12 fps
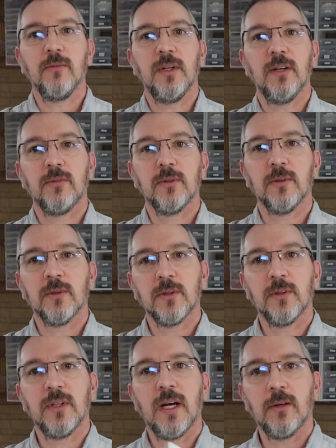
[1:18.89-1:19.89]
never
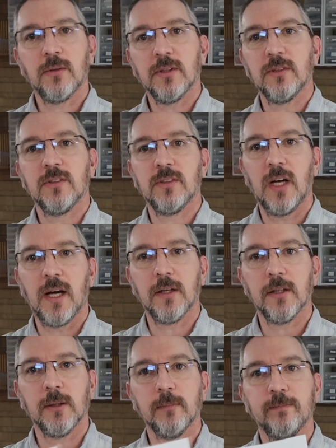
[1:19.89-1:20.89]
learned how to
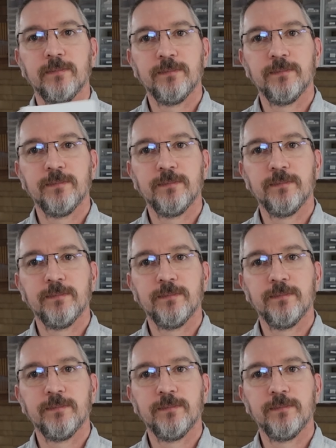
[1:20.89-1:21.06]
solder.